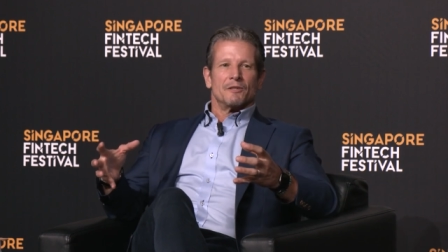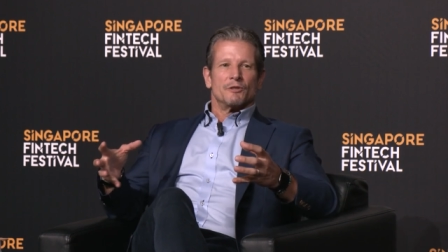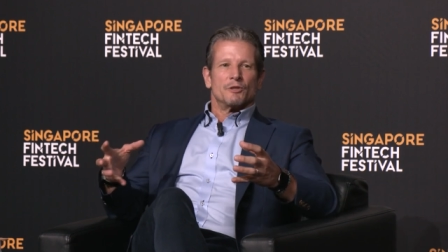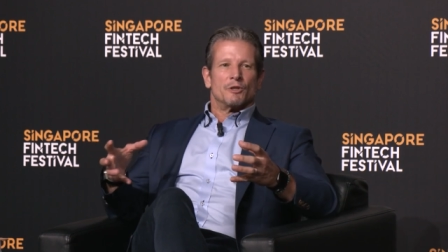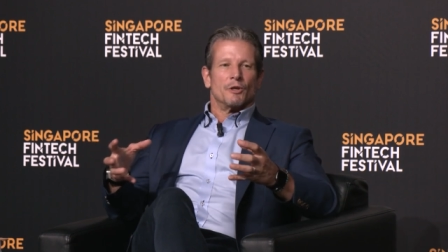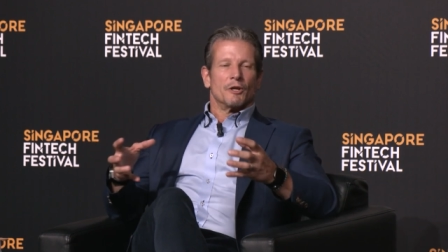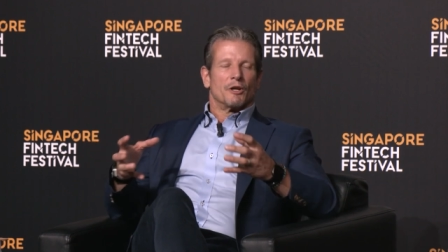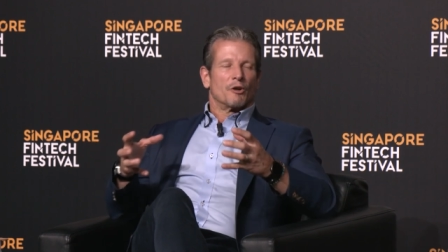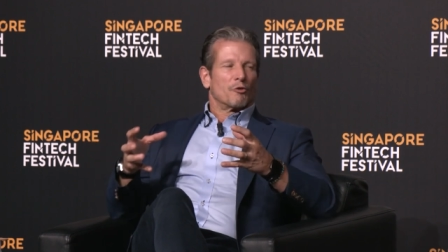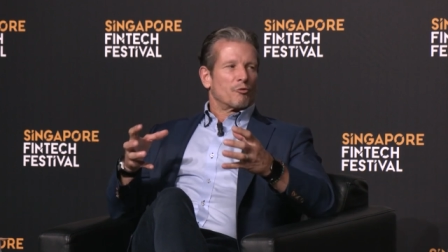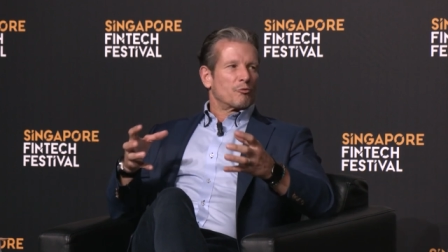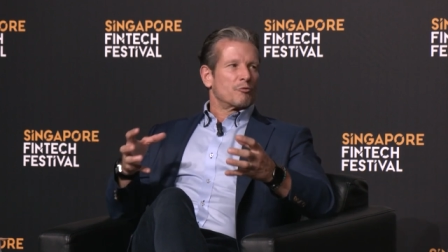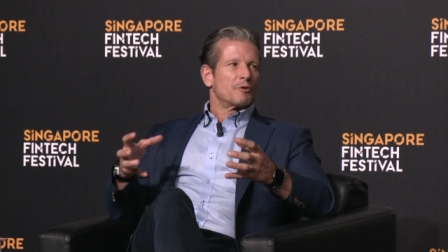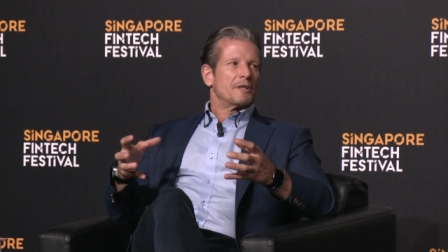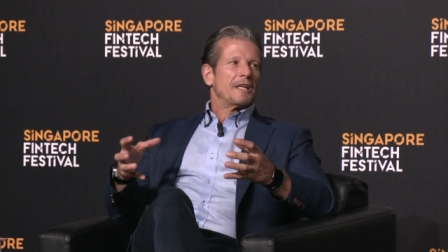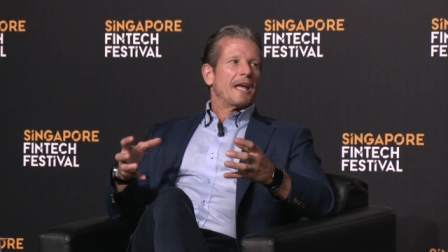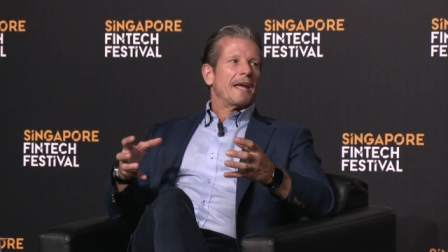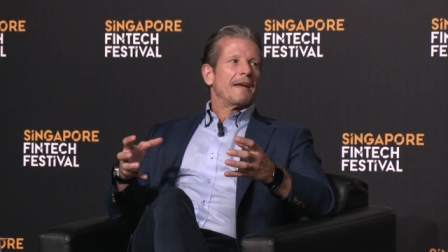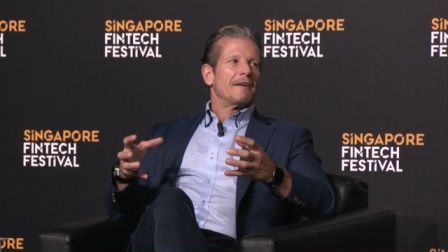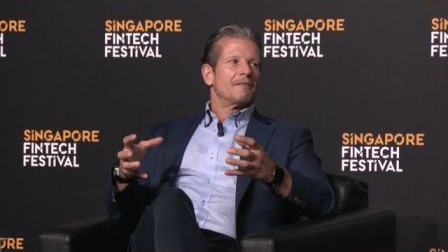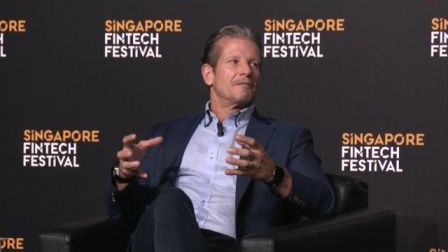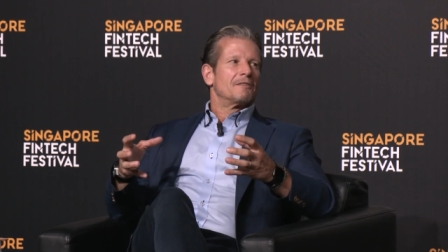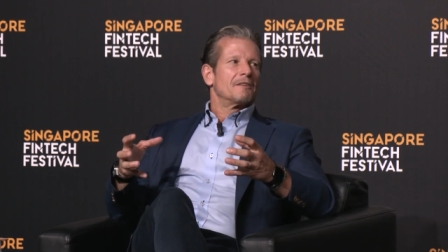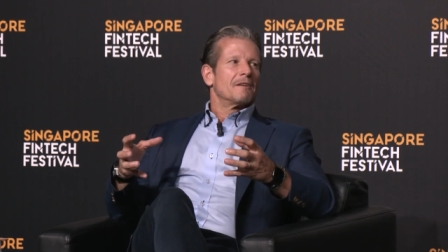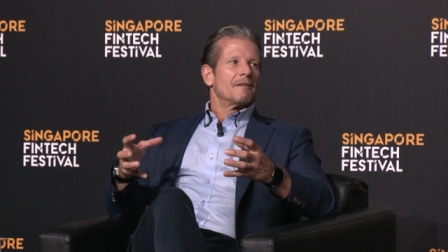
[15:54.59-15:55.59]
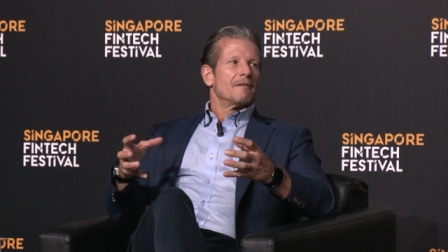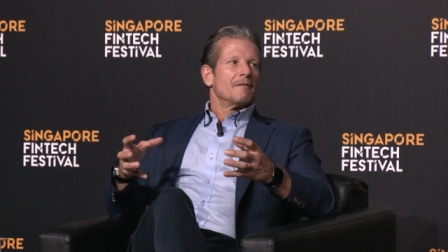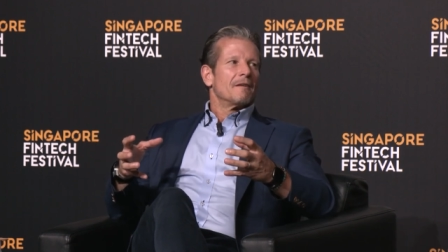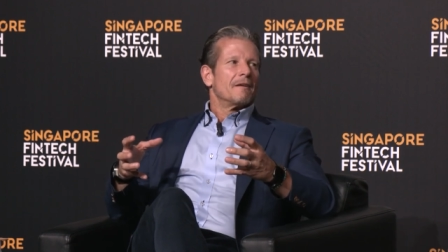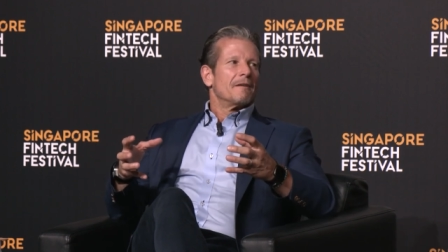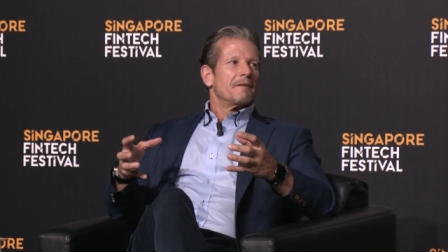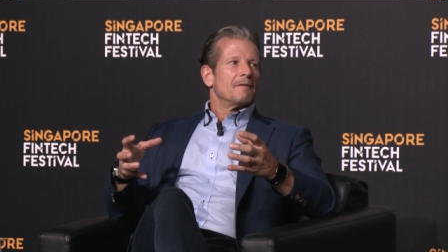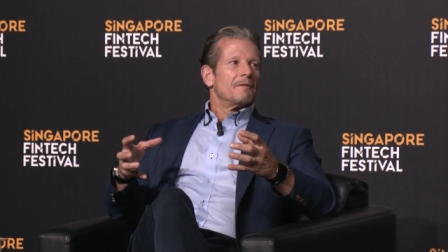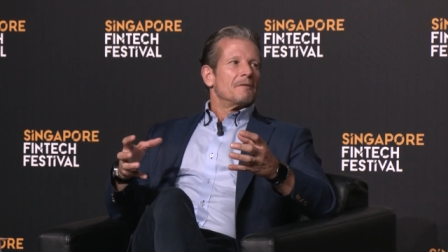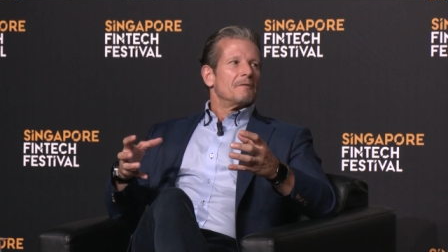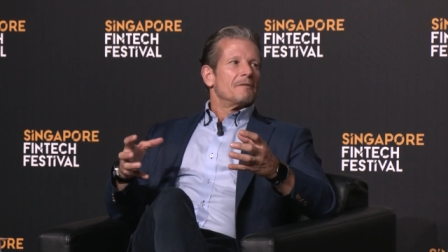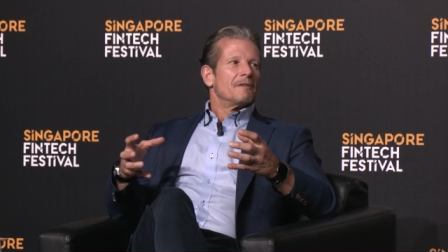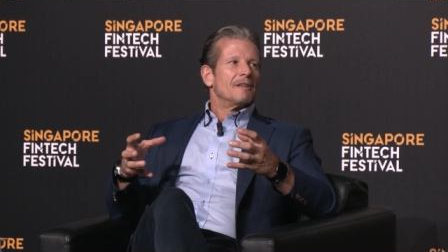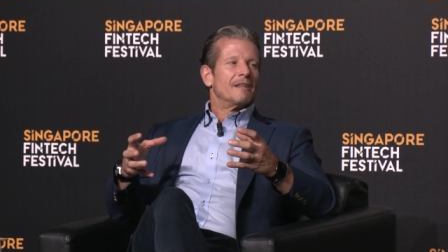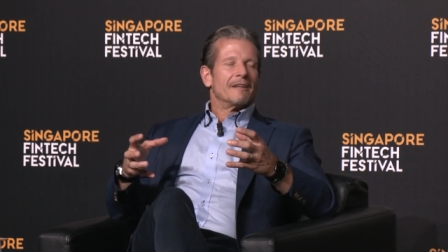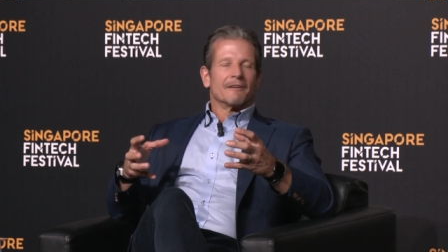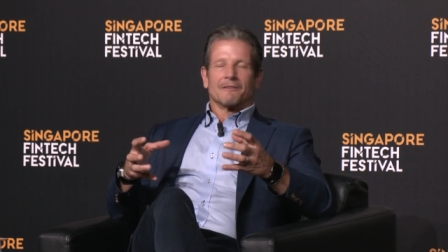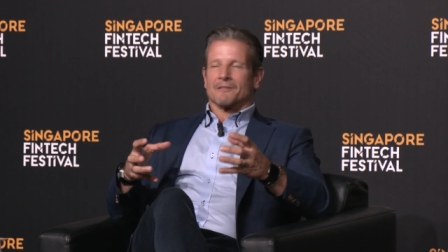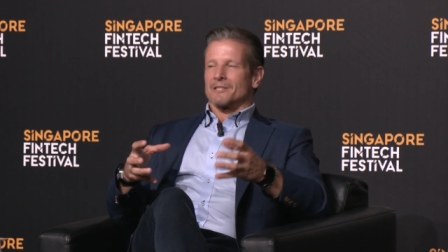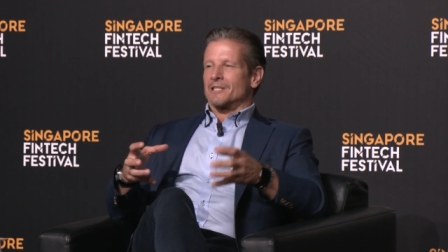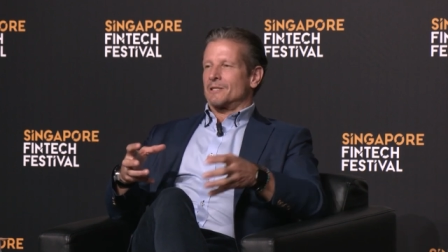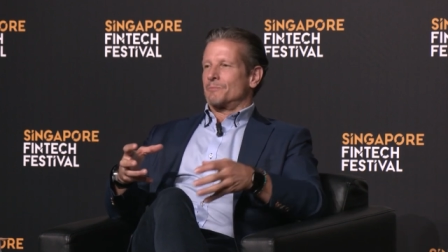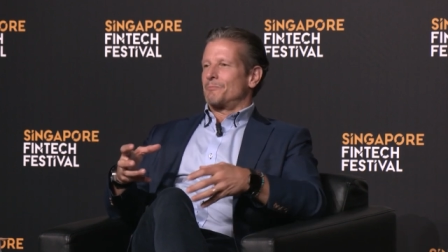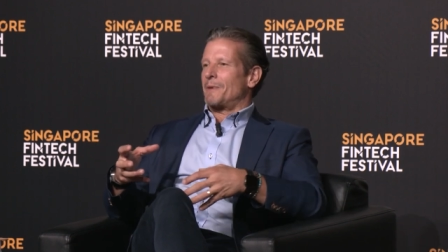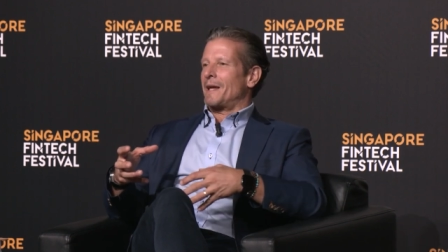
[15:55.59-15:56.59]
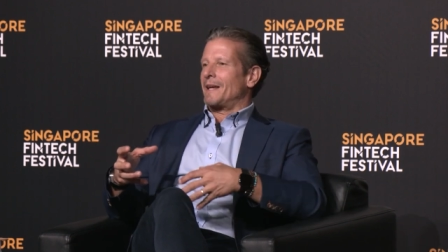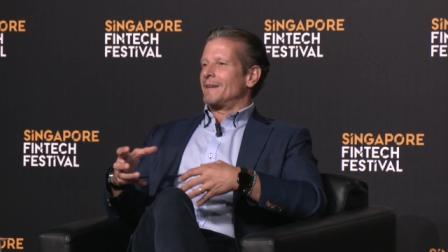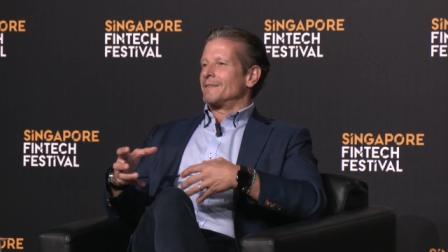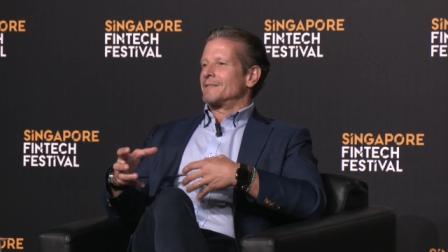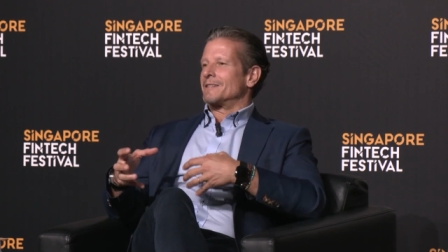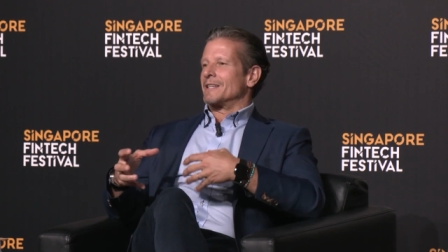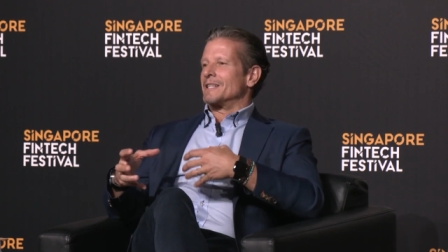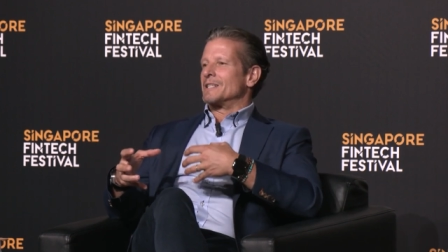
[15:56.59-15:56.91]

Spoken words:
to create their space